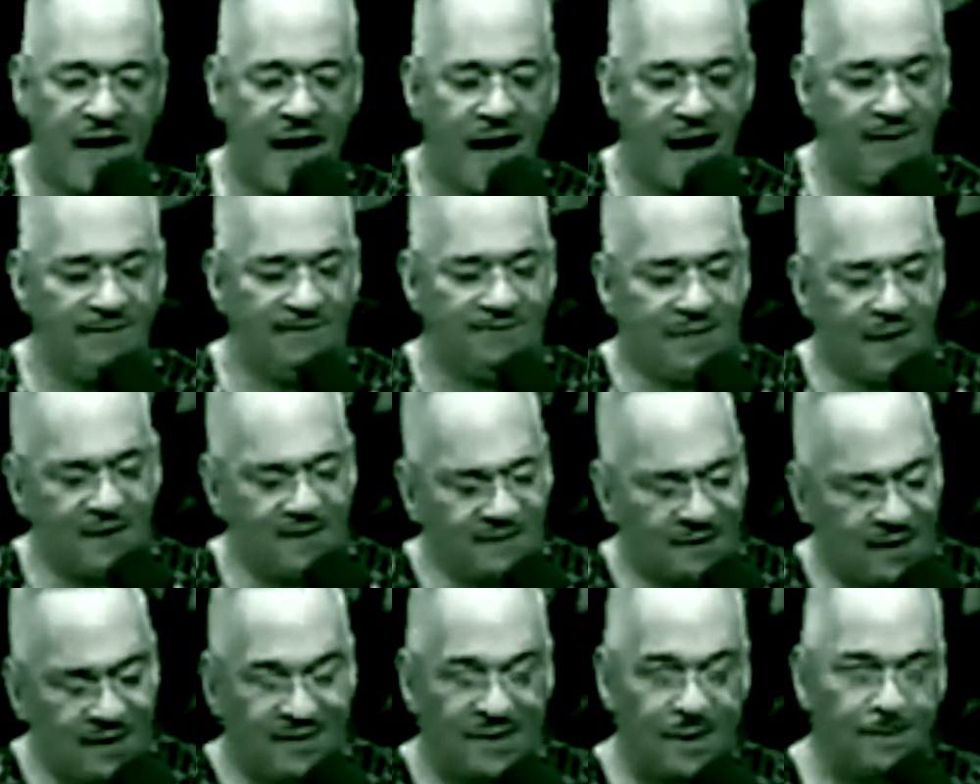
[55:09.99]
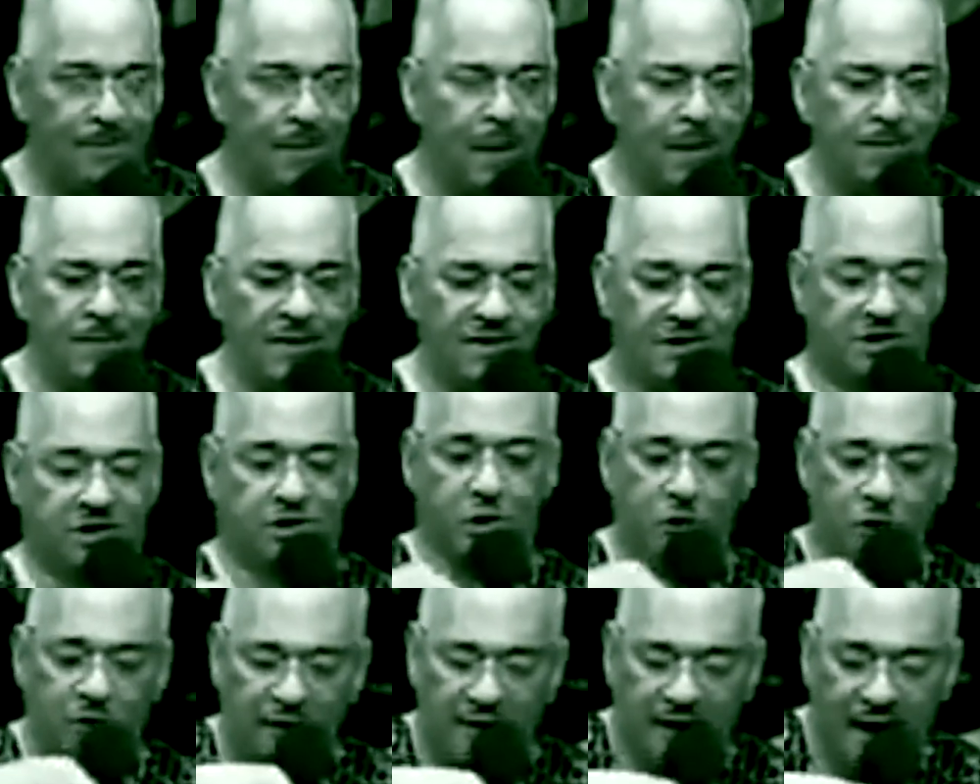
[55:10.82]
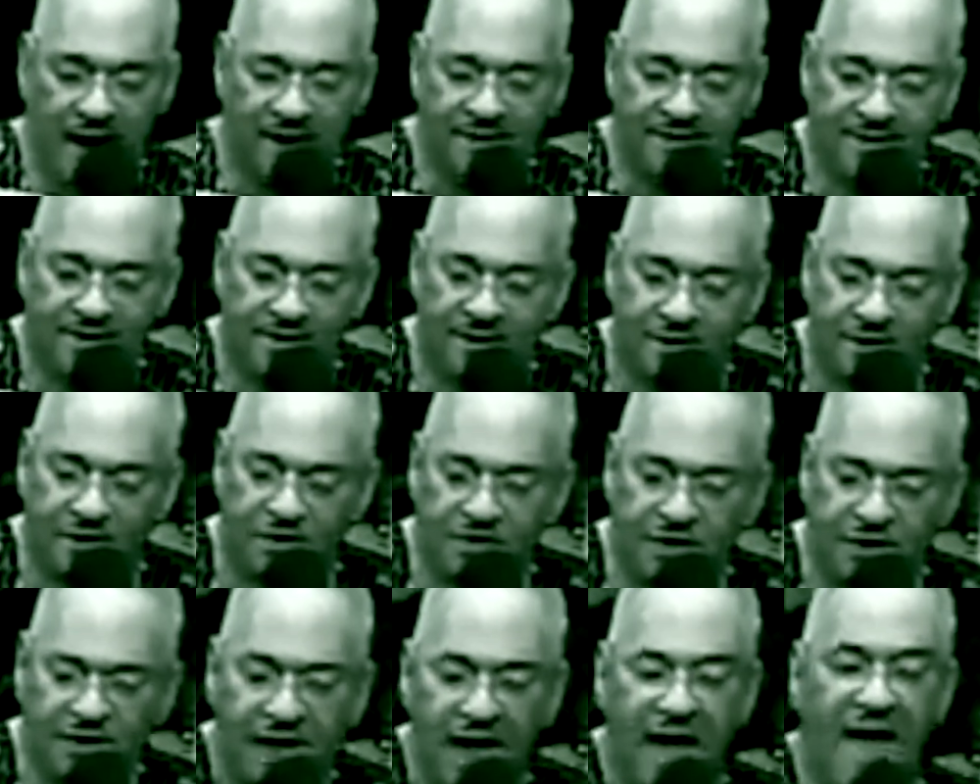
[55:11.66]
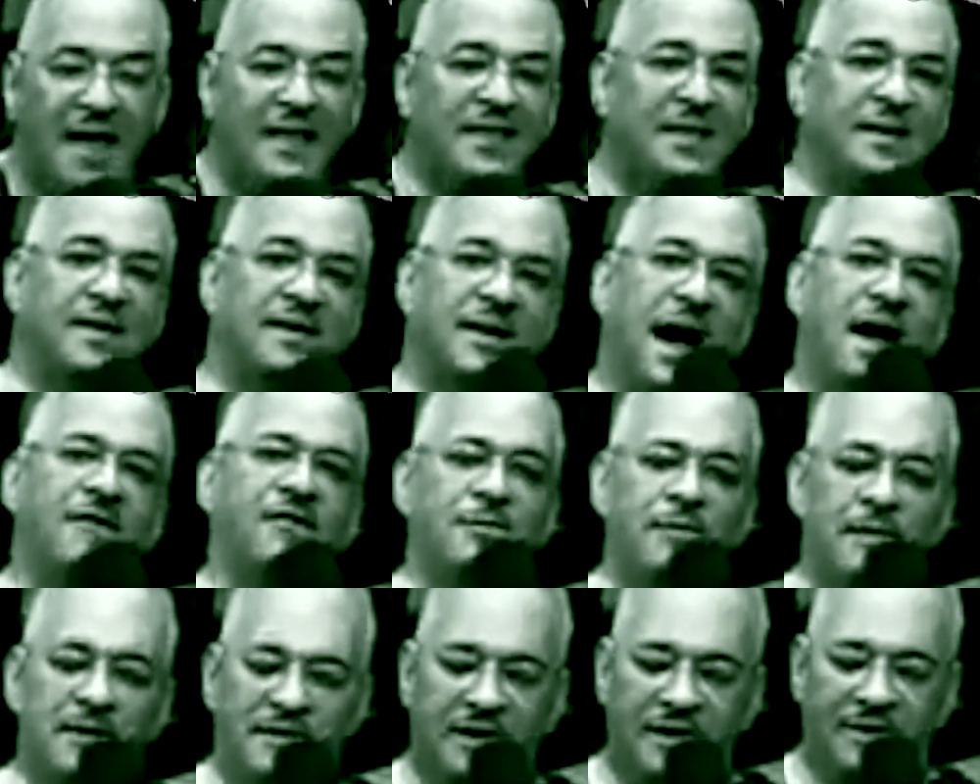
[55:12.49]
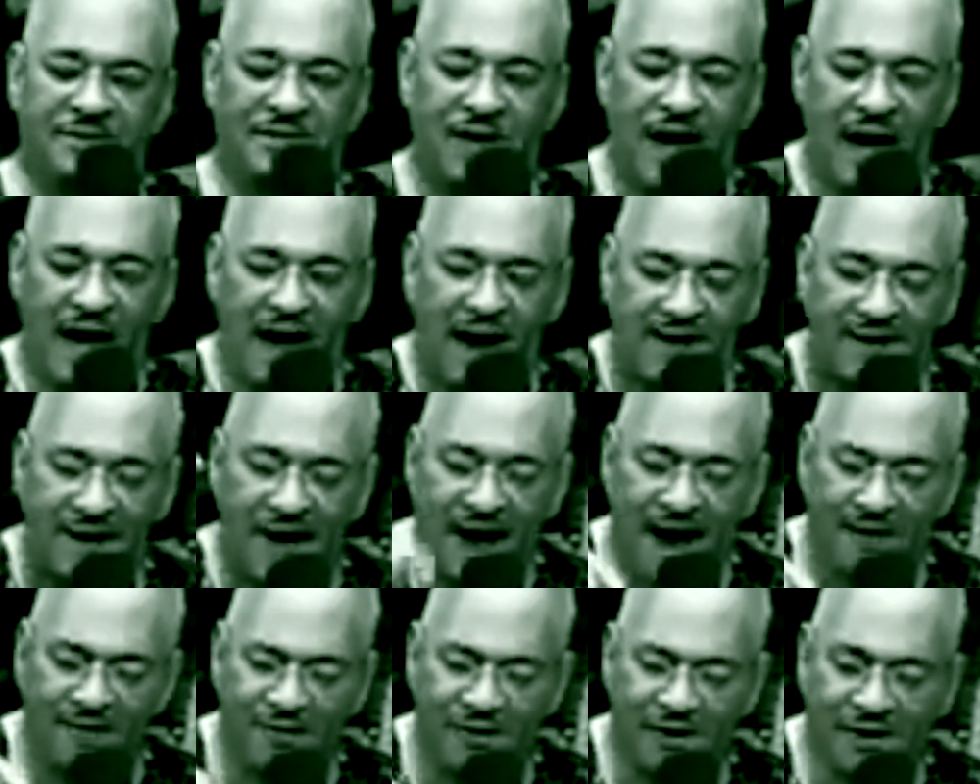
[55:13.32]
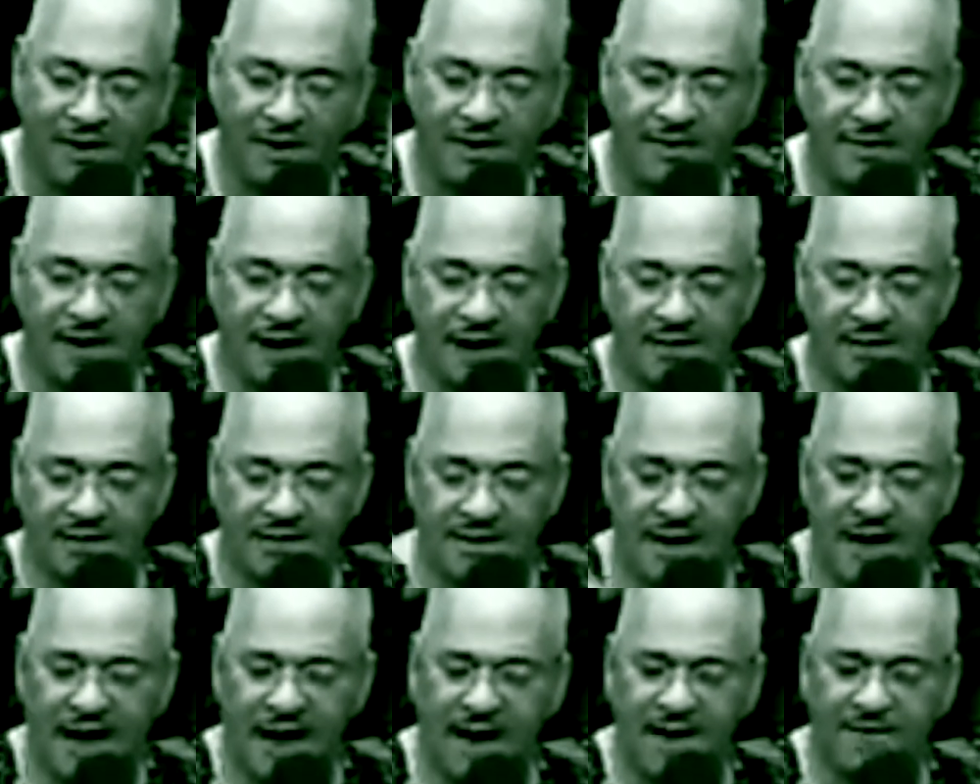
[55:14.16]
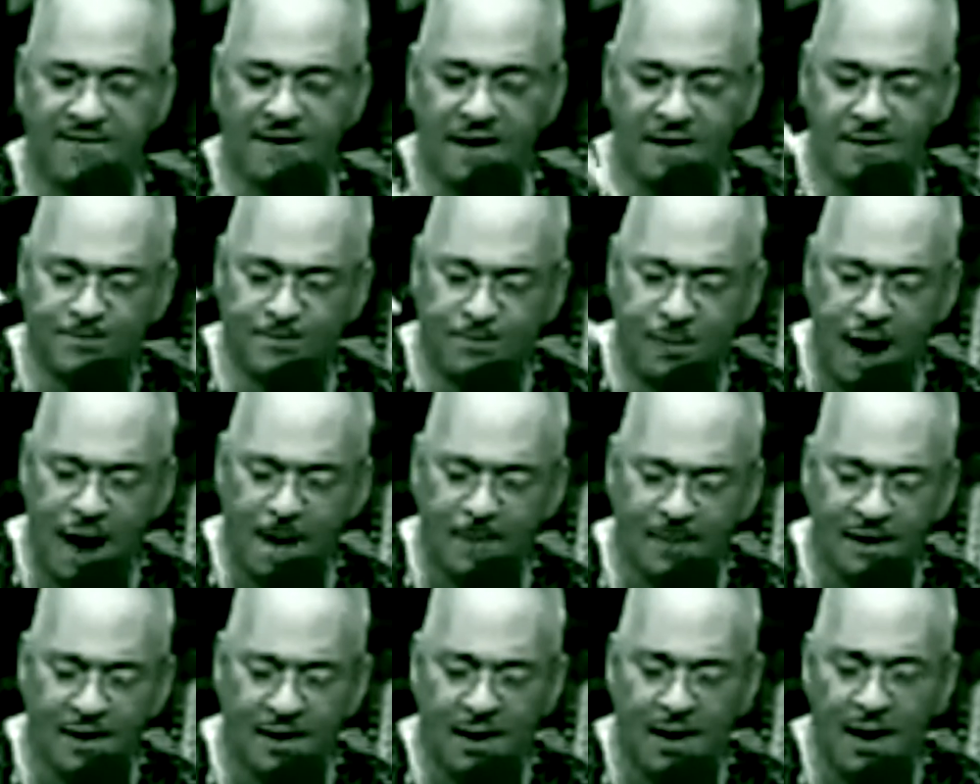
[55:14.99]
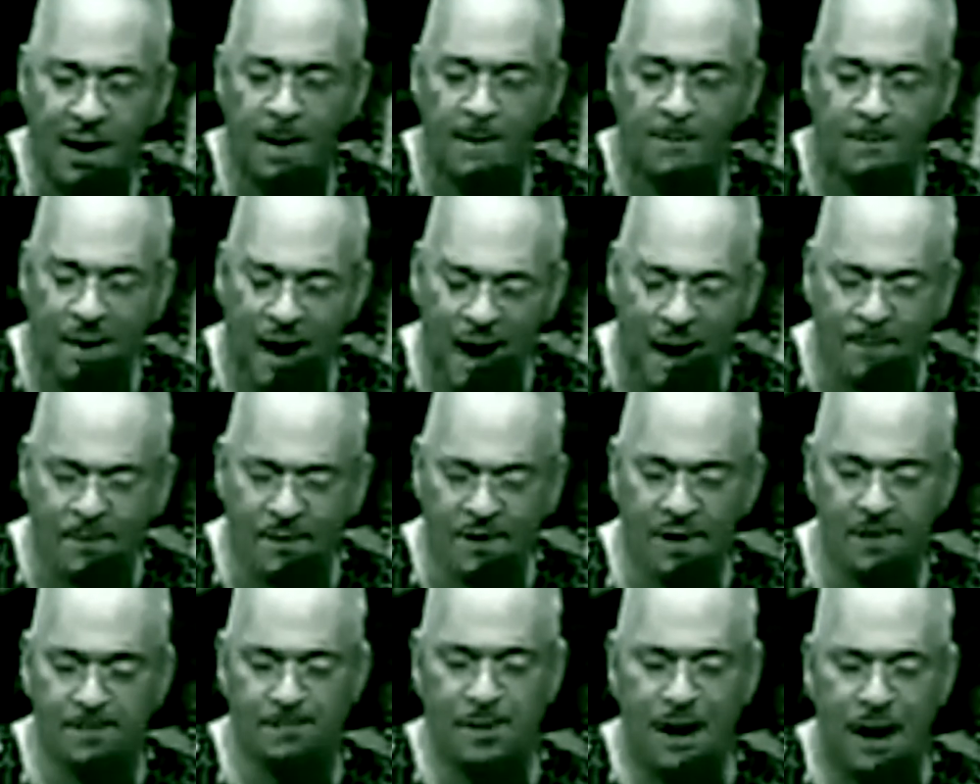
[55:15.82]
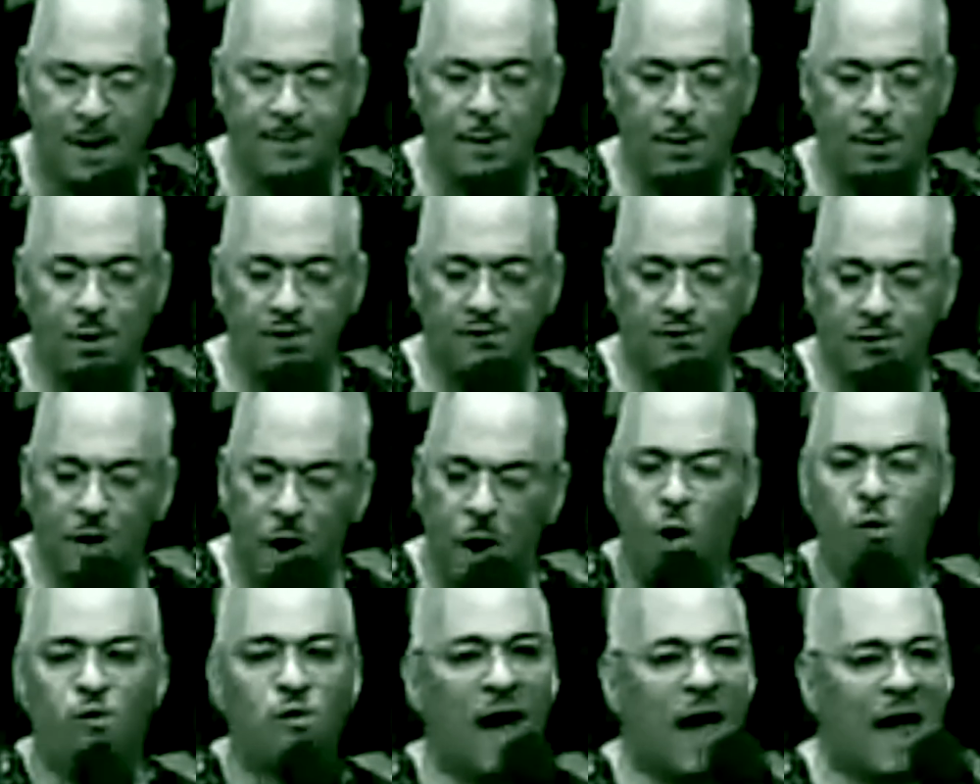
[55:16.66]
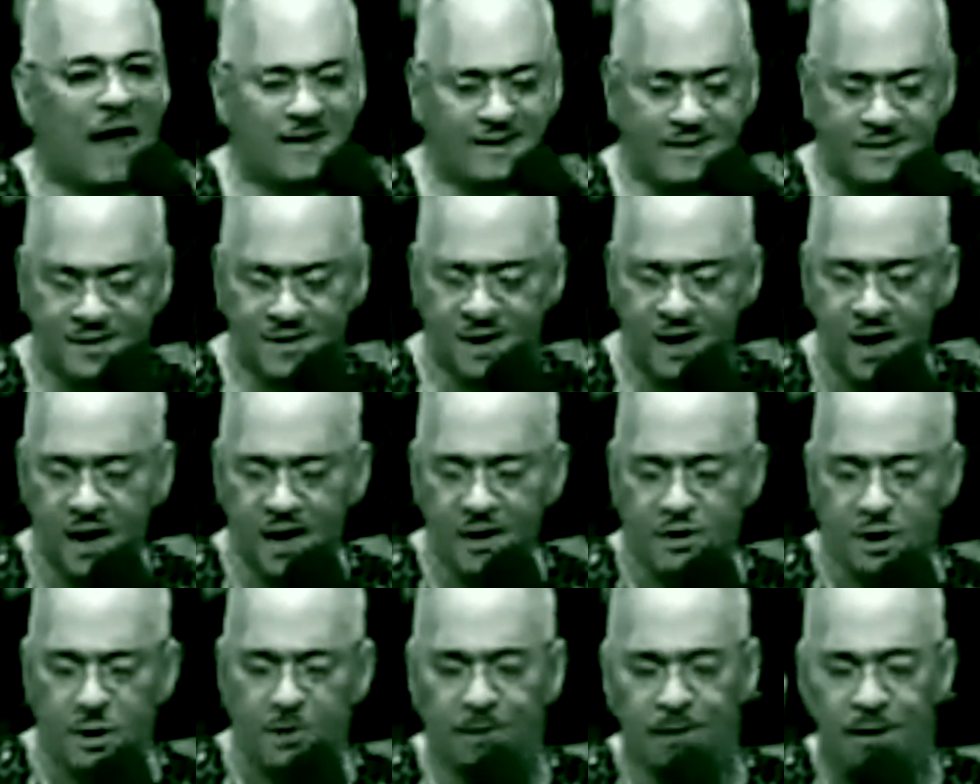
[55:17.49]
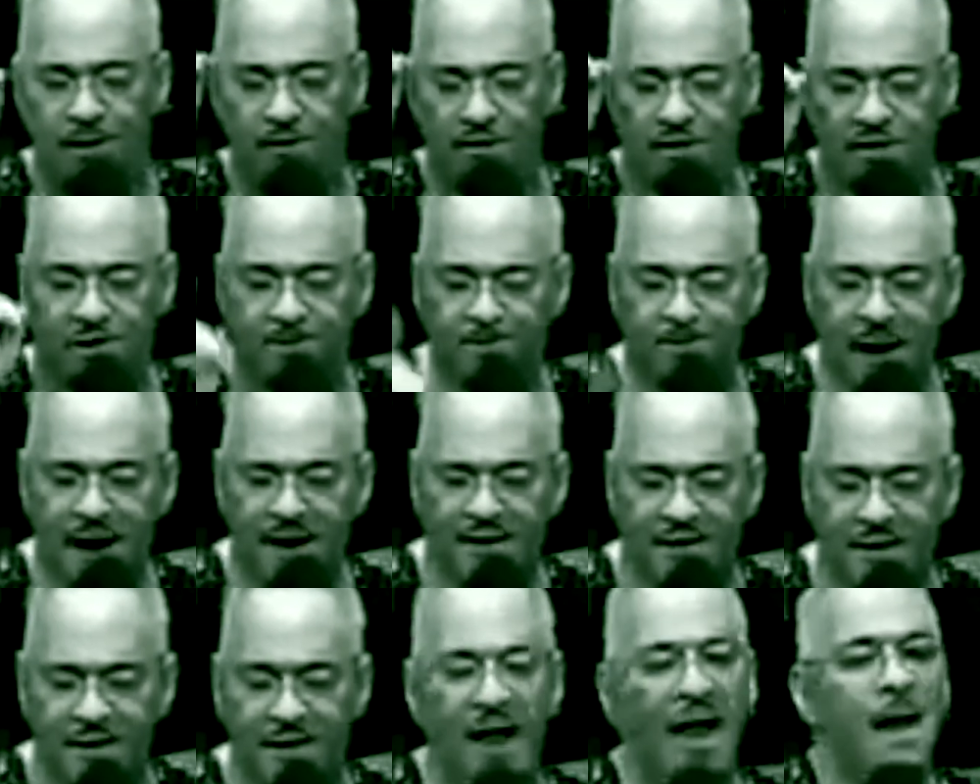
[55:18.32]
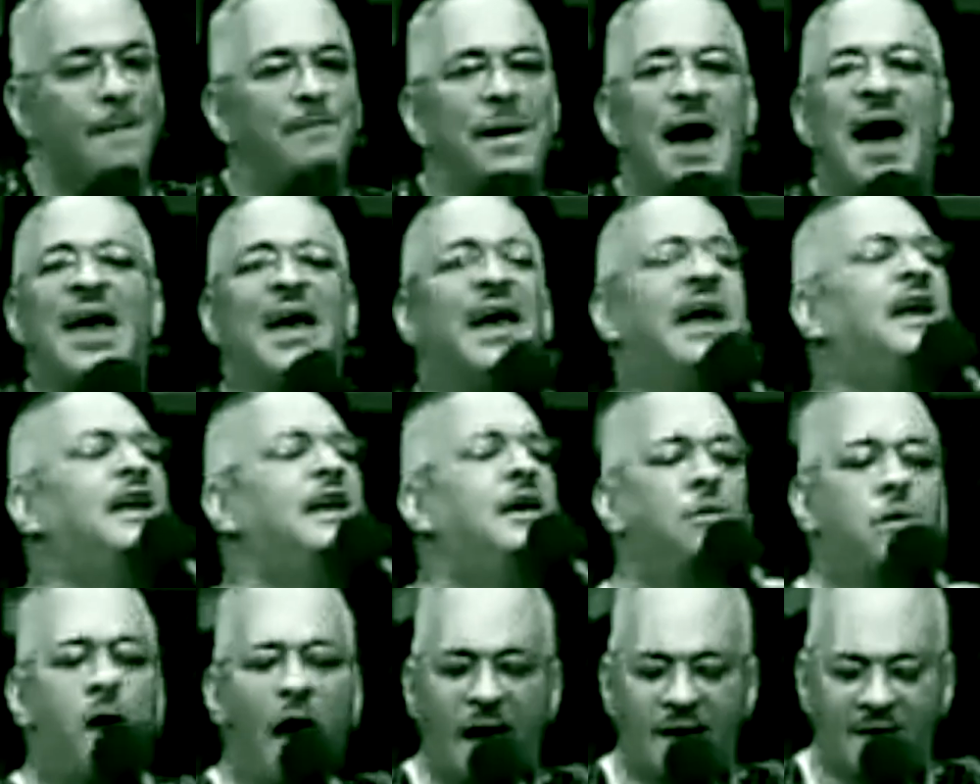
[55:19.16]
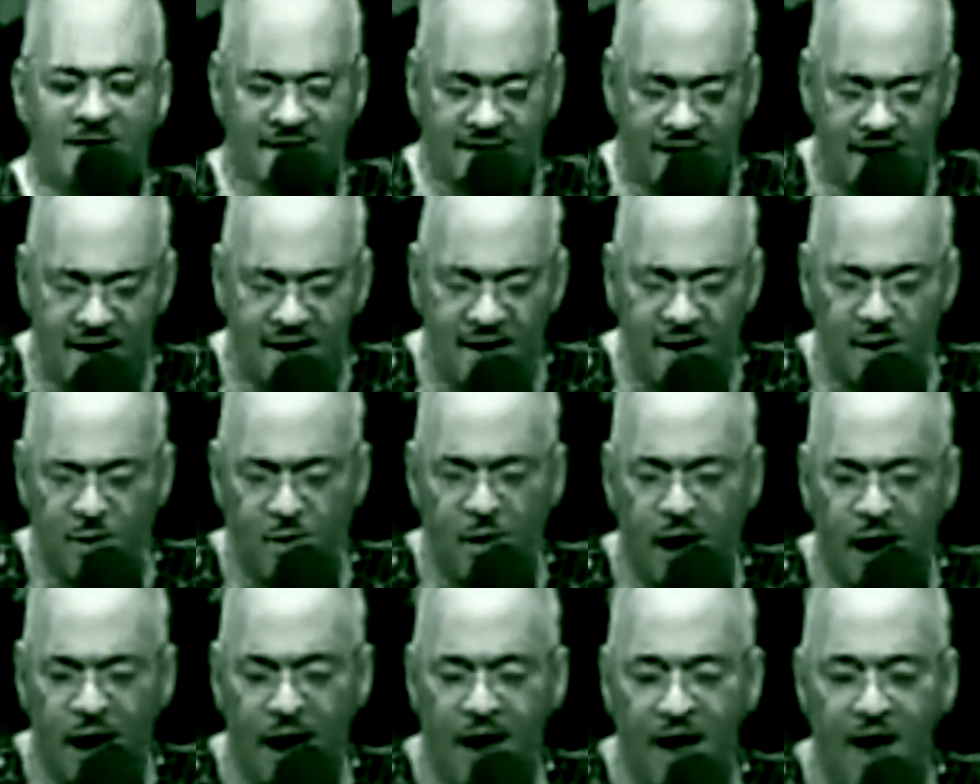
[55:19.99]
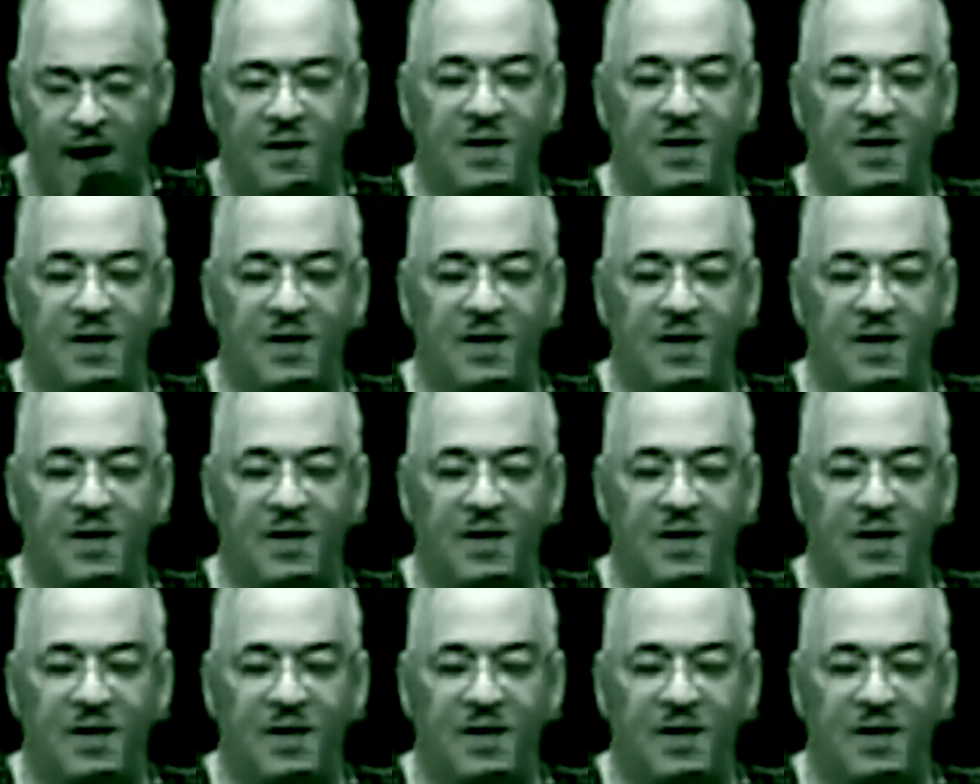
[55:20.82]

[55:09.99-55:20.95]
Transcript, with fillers: and 15th Amendments to the Constitution, the government defined Africans as slaves as property, property, people with no rights to be respected by any whites anywhere.